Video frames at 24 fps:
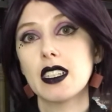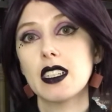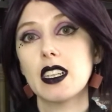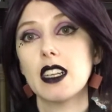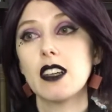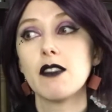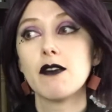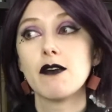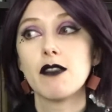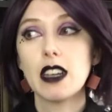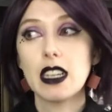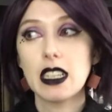
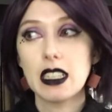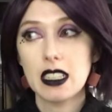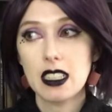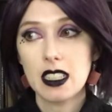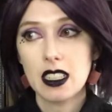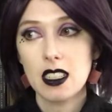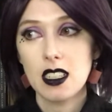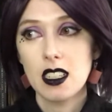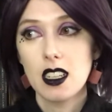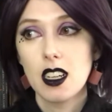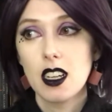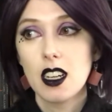
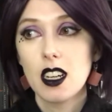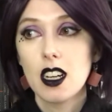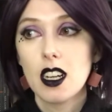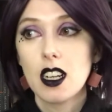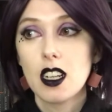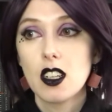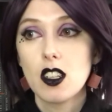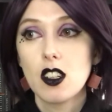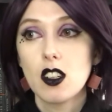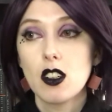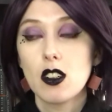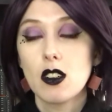event
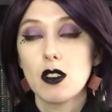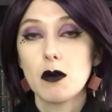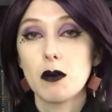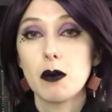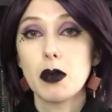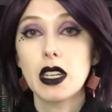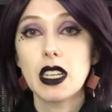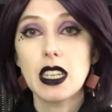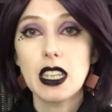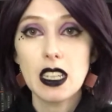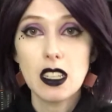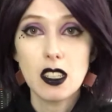
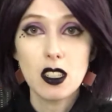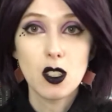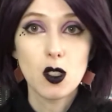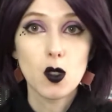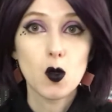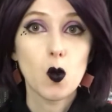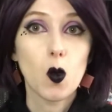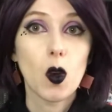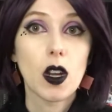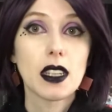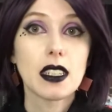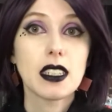begins
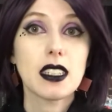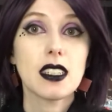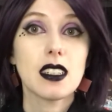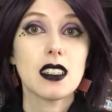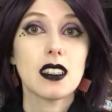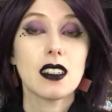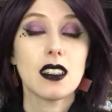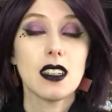what